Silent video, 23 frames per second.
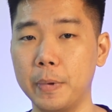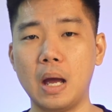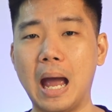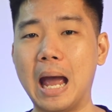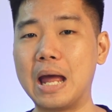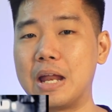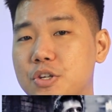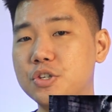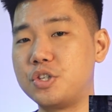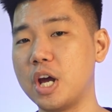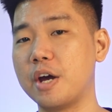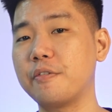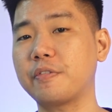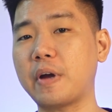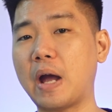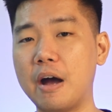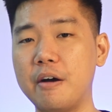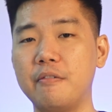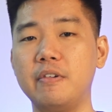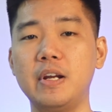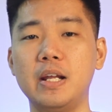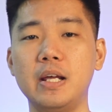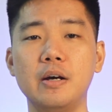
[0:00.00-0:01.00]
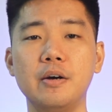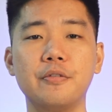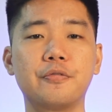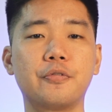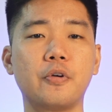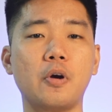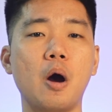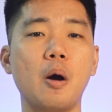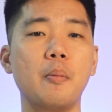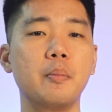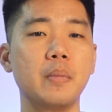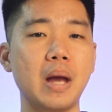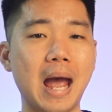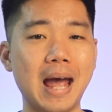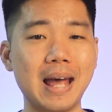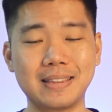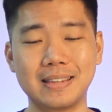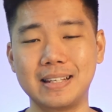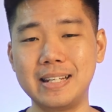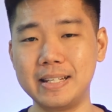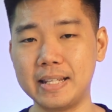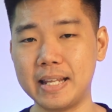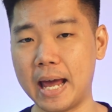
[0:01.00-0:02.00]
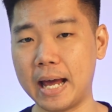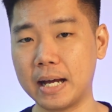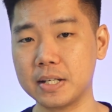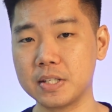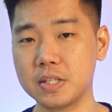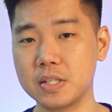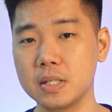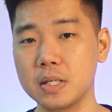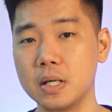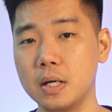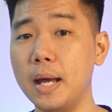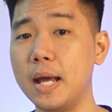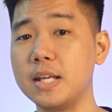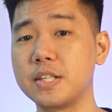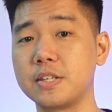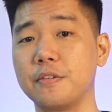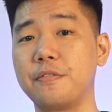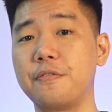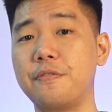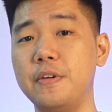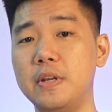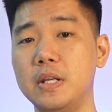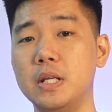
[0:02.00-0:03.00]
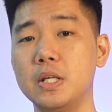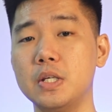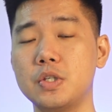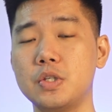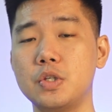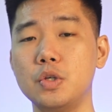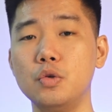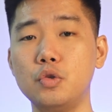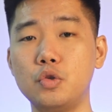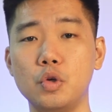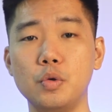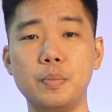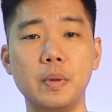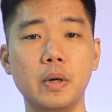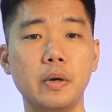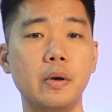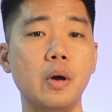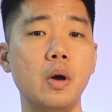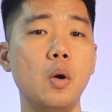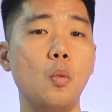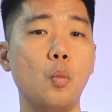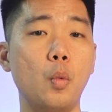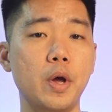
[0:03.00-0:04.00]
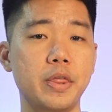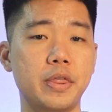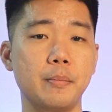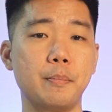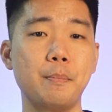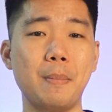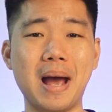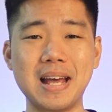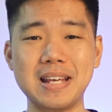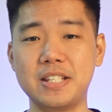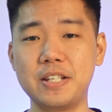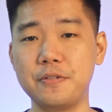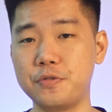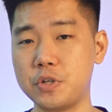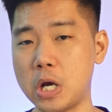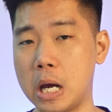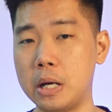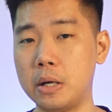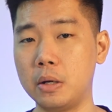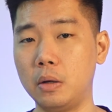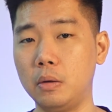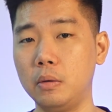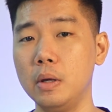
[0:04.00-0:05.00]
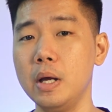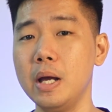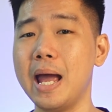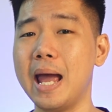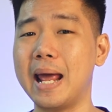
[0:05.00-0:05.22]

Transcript: And Jeff Cavalier from AthleanX is a fitness YouTuber with a massive channel